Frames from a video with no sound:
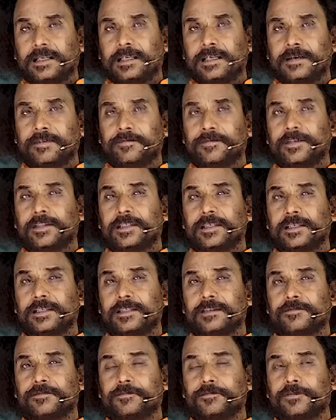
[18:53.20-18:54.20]
everything
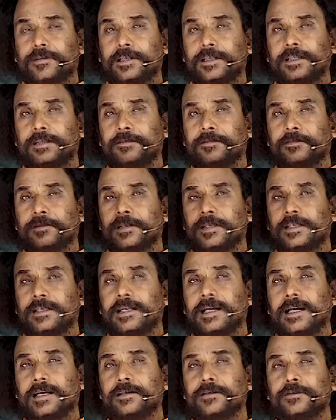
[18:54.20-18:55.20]
is fully
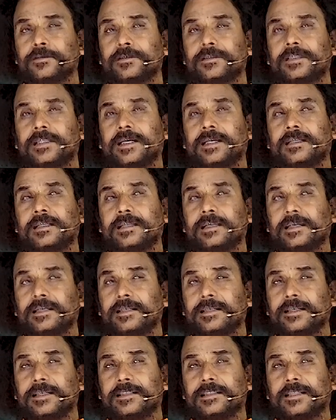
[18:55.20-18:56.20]
diagnosed that
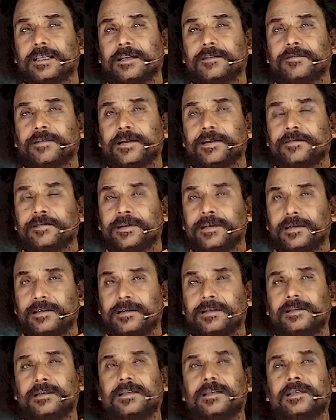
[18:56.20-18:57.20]
India's survival
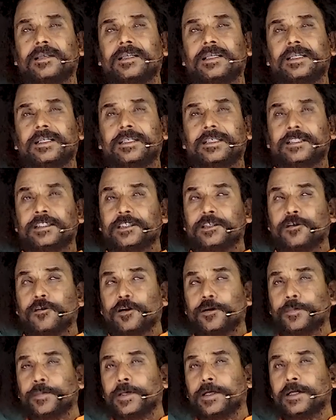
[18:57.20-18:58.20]
is
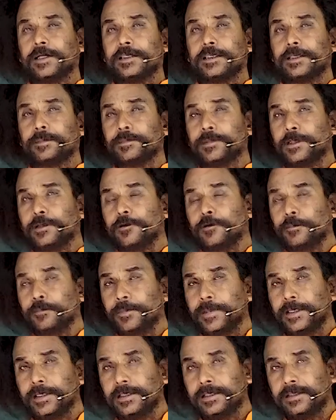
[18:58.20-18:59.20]
not because of the
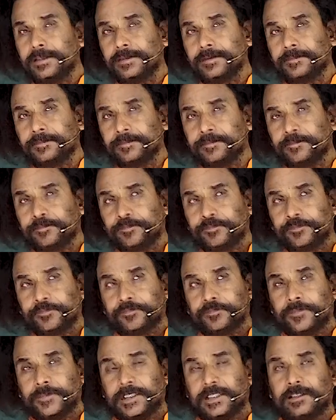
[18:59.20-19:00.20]
government.
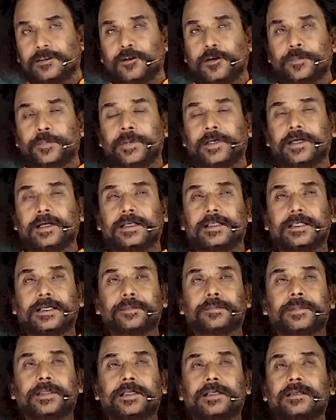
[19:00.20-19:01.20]
It is not because
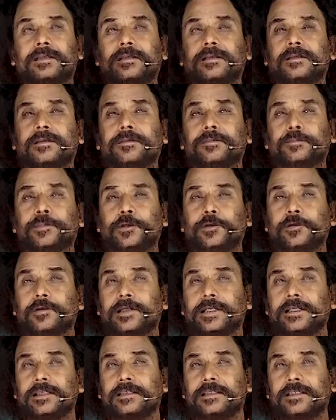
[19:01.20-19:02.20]
of the
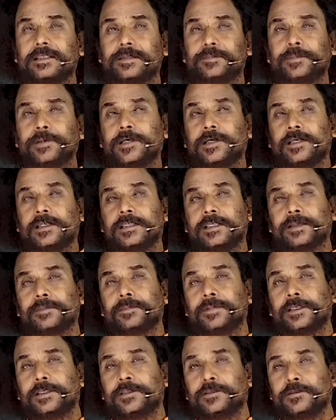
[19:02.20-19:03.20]
bureaucracy, because of the